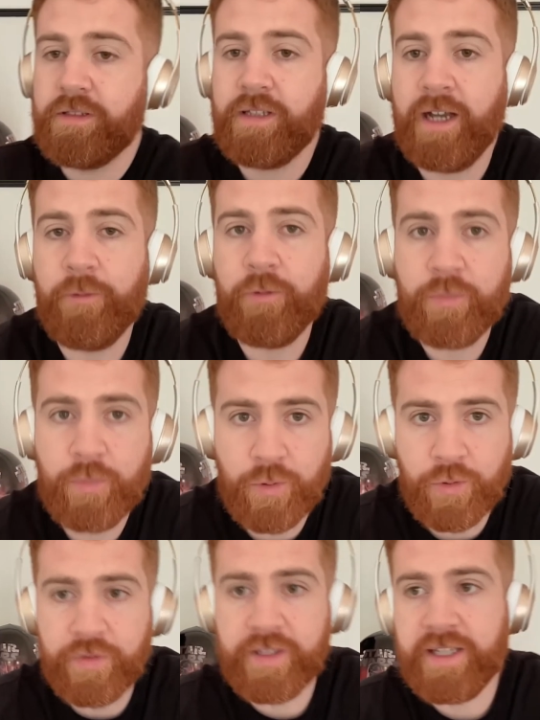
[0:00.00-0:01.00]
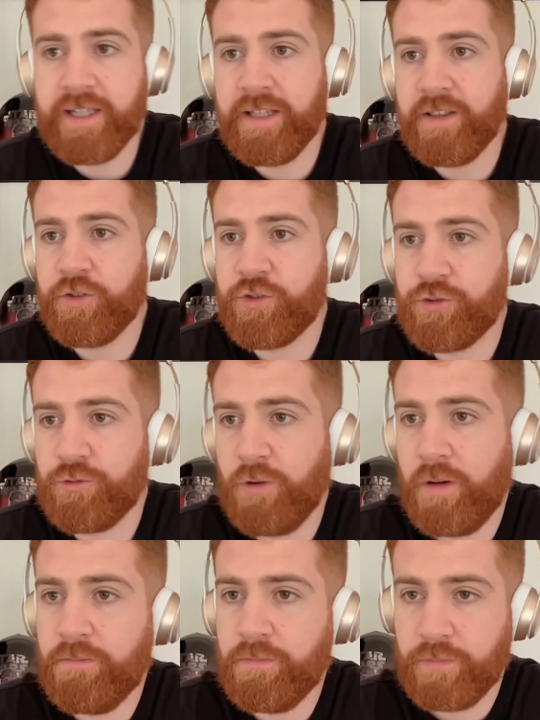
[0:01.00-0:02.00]
I would put the
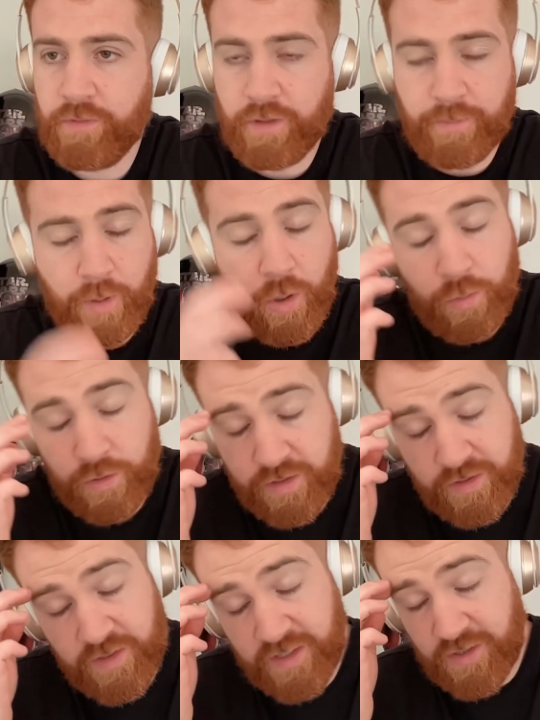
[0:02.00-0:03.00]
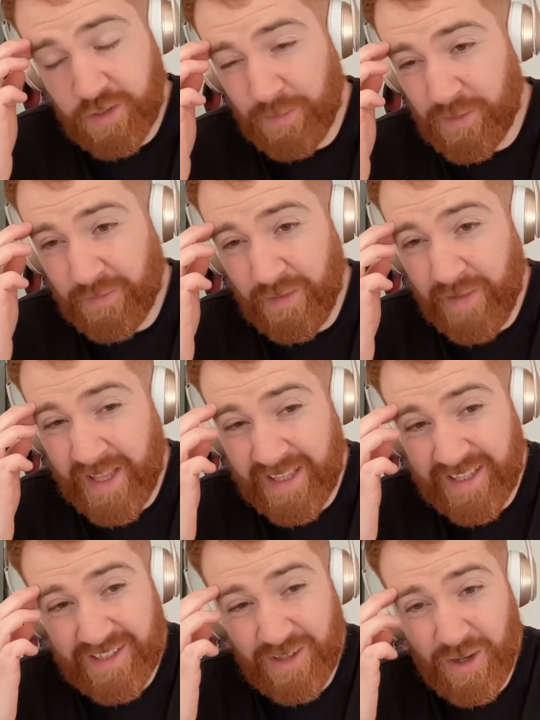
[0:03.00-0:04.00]
Scrum components in terms of
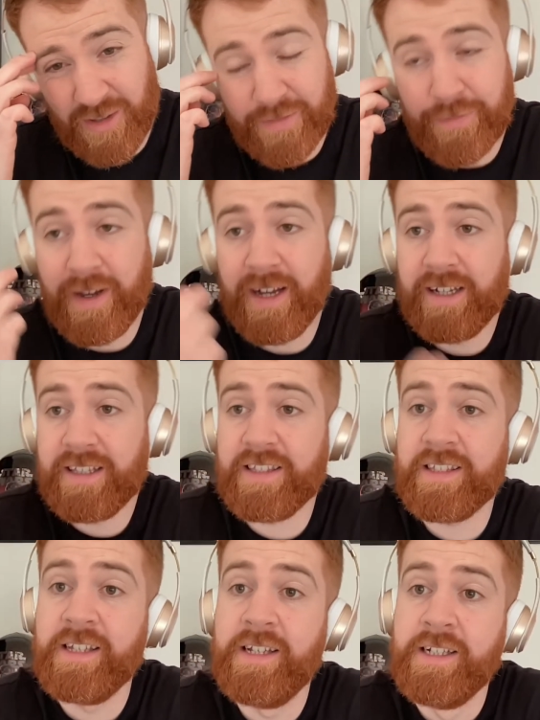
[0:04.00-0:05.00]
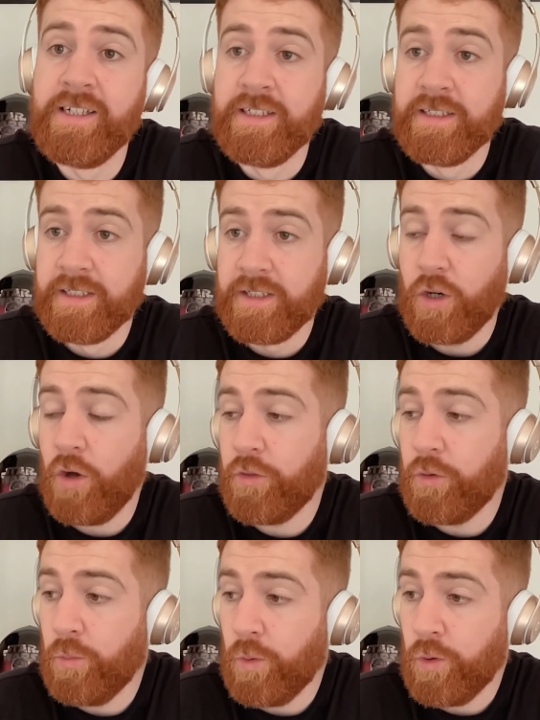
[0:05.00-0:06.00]
events, artifacts on
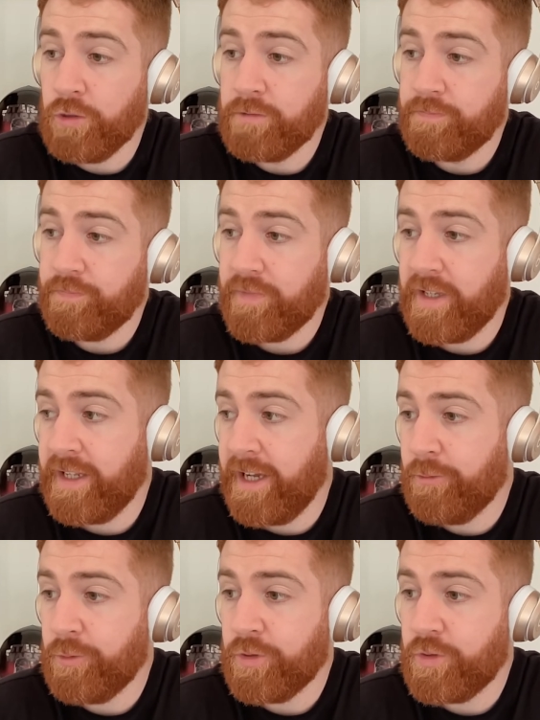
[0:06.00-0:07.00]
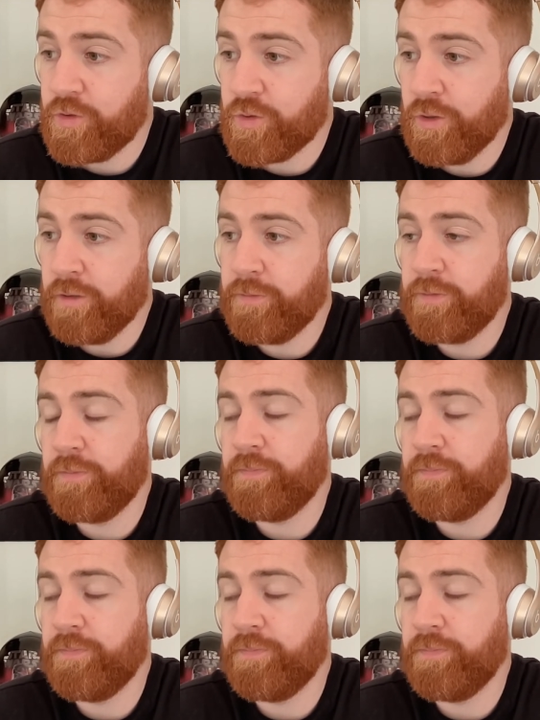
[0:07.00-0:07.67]
the wall, and I would sort of,